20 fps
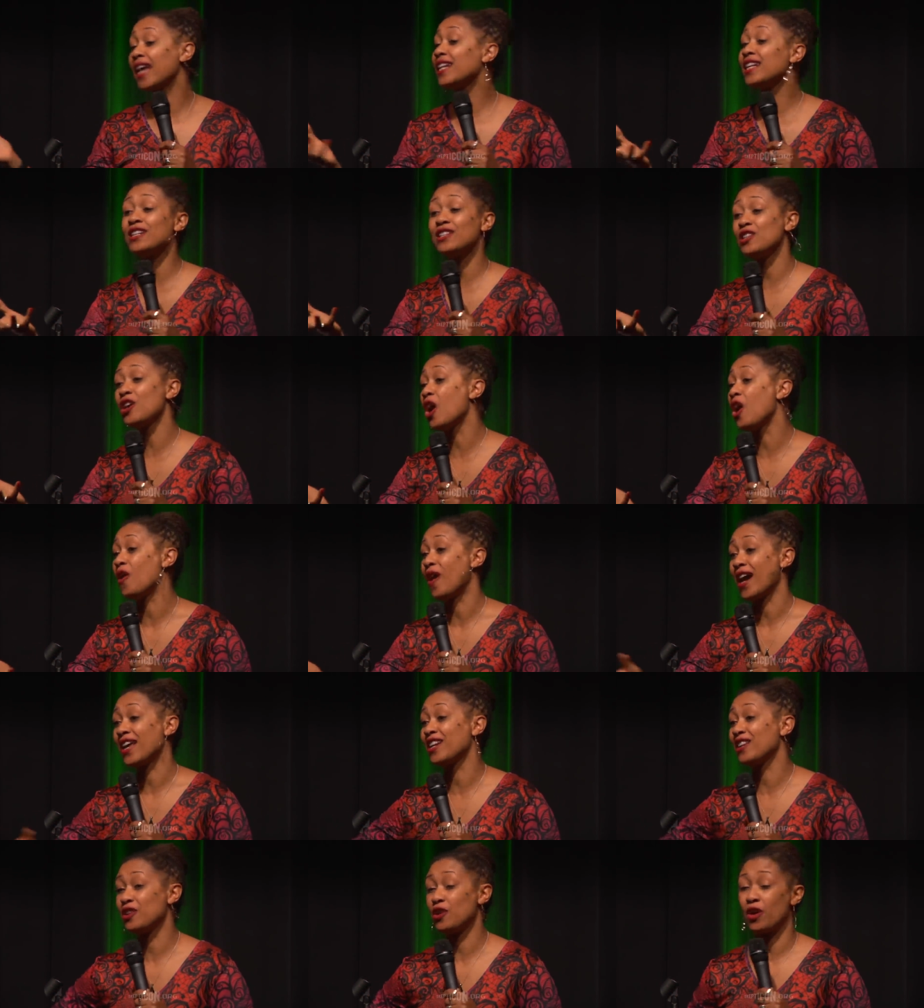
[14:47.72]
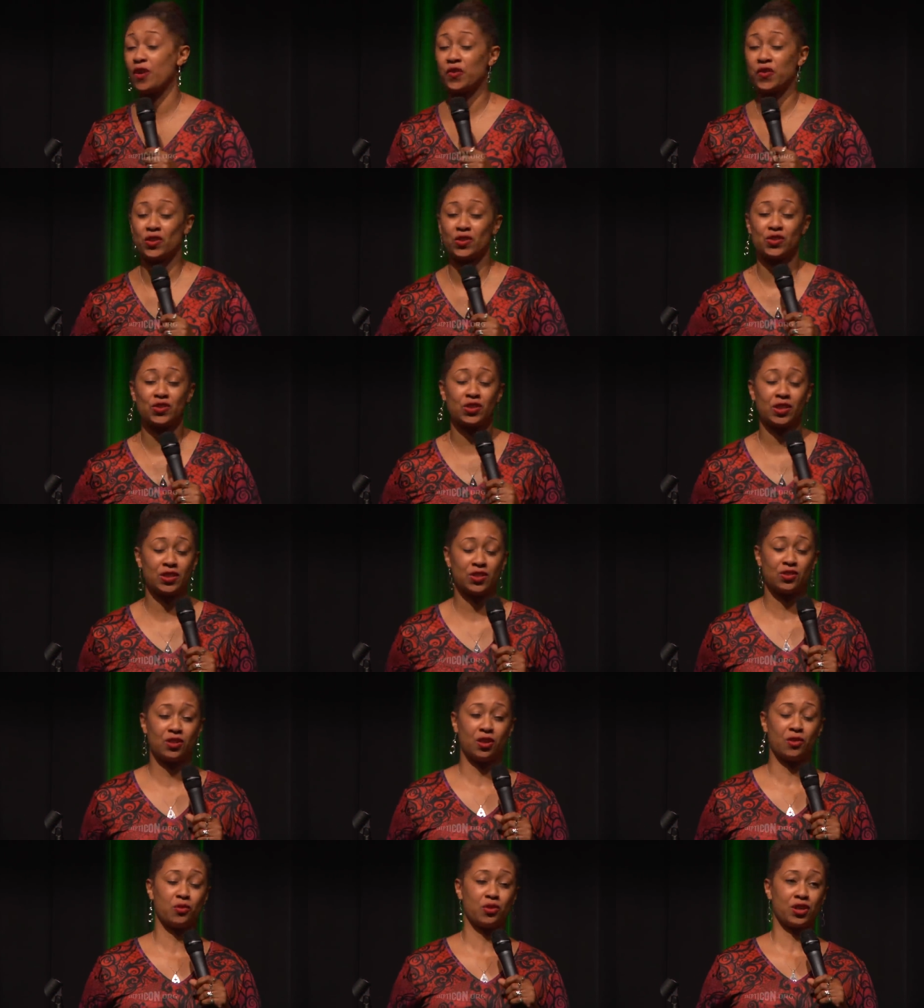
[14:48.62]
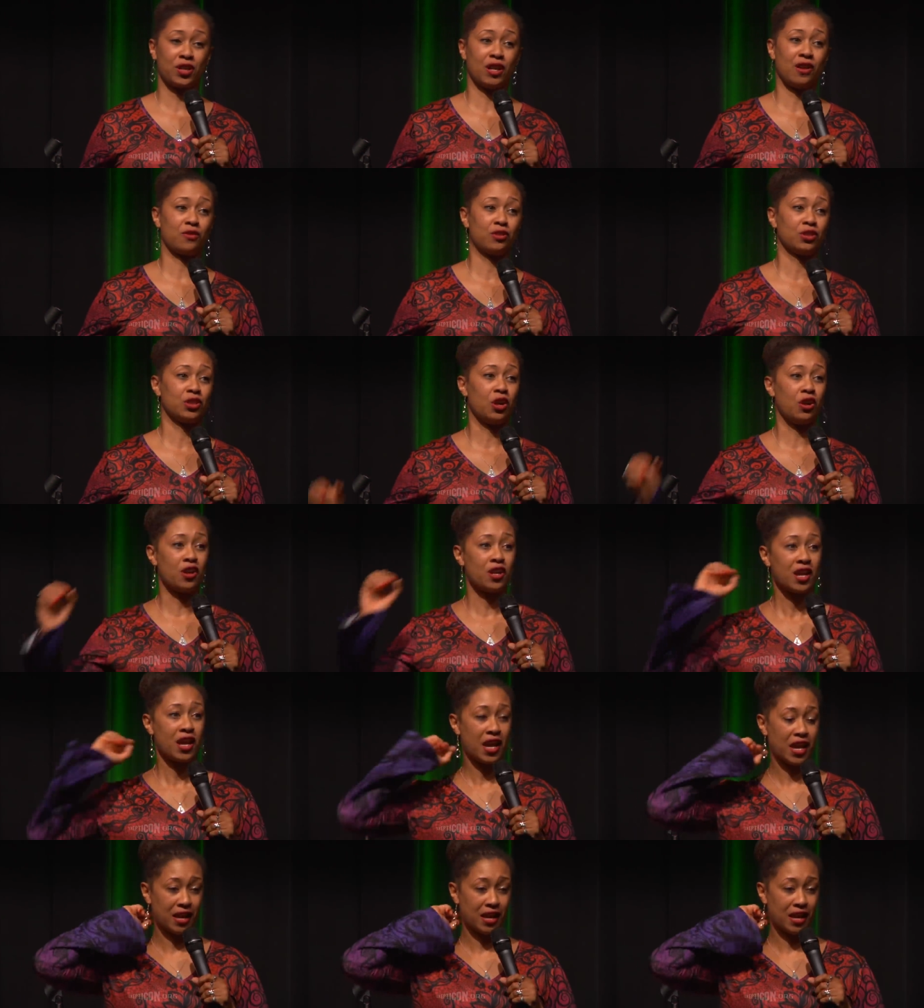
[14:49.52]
didn't know. I didn't know at first, and so I started working out really hard.